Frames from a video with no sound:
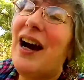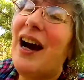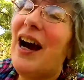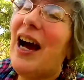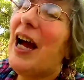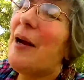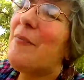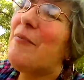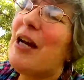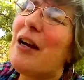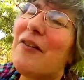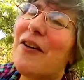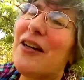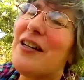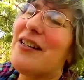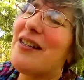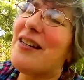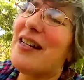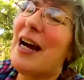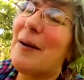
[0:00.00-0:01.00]
I'm never going
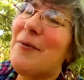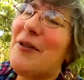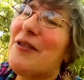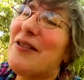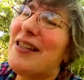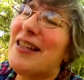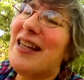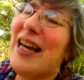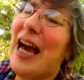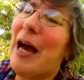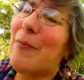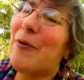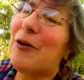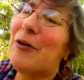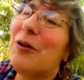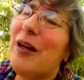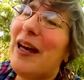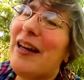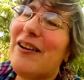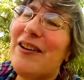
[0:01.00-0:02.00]
to stop using
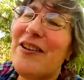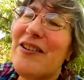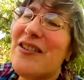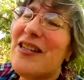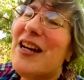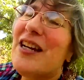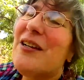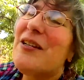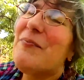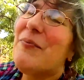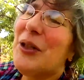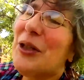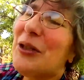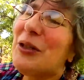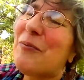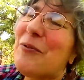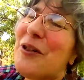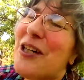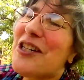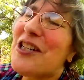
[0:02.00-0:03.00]
capital letters.
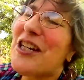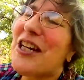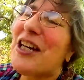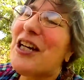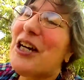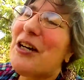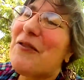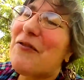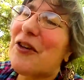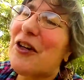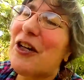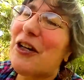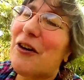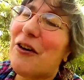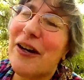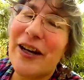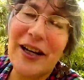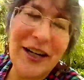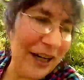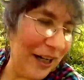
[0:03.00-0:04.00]
Build a bridge and get over it
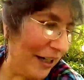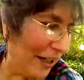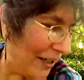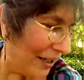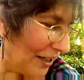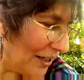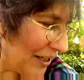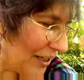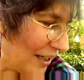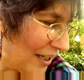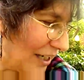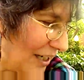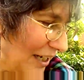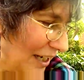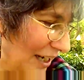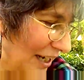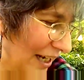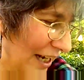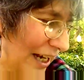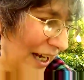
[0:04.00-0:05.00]
already.
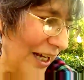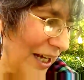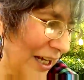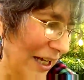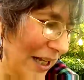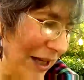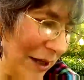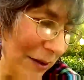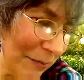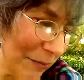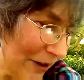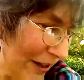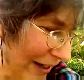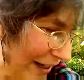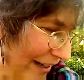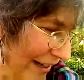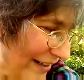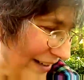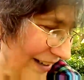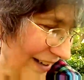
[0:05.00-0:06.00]

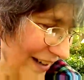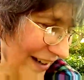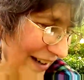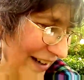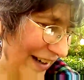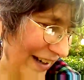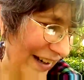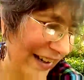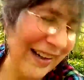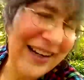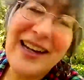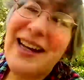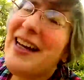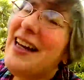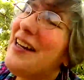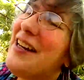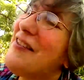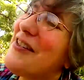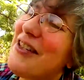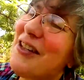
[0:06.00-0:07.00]
But
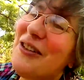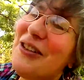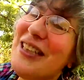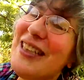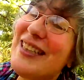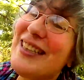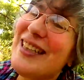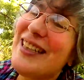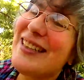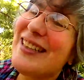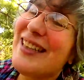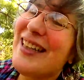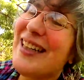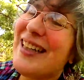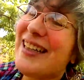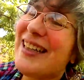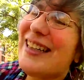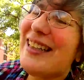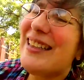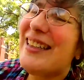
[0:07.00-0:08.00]
he was only
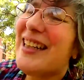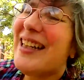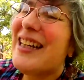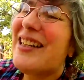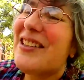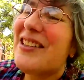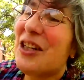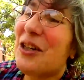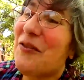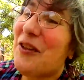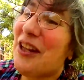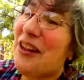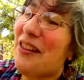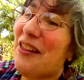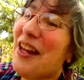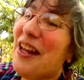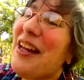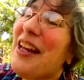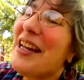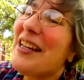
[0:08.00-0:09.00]
teasing. So if you
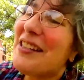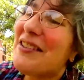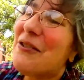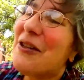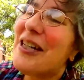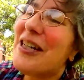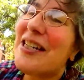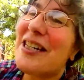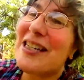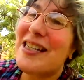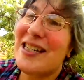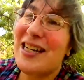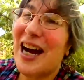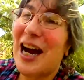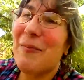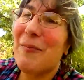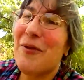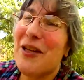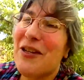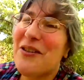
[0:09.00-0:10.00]
think he's going to
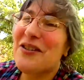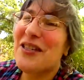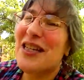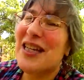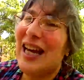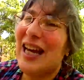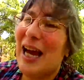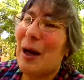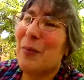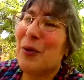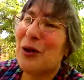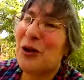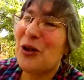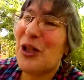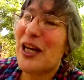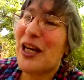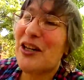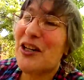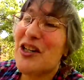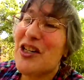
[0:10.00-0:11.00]
stop using capital
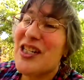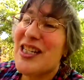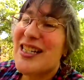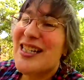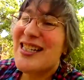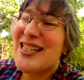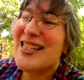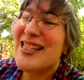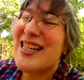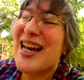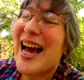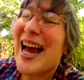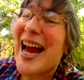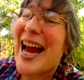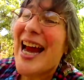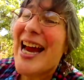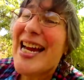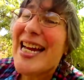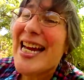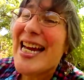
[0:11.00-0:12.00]
letters,
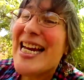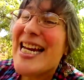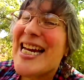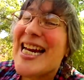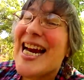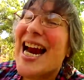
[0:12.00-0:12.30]
psych!